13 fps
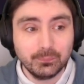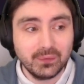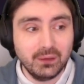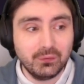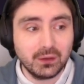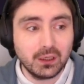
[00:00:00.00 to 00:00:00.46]

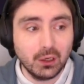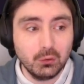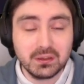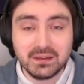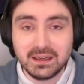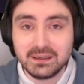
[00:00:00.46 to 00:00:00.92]
If a
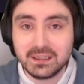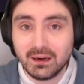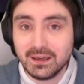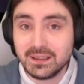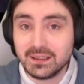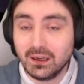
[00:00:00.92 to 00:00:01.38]
goat then
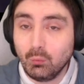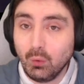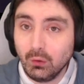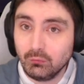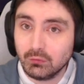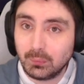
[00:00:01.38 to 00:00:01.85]
dies, I
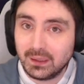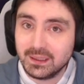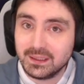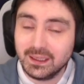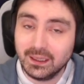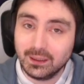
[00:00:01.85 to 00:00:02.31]
won't
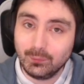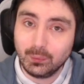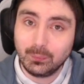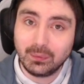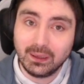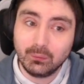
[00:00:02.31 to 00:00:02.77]
replace it. And I'll be
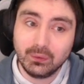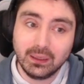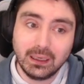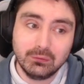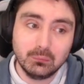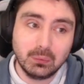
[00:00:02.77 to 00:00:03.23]
playing with
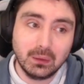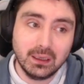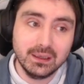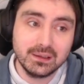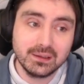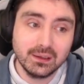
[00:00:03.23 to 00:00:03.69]
11
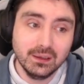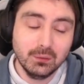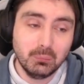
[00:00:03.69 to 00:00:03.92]
players.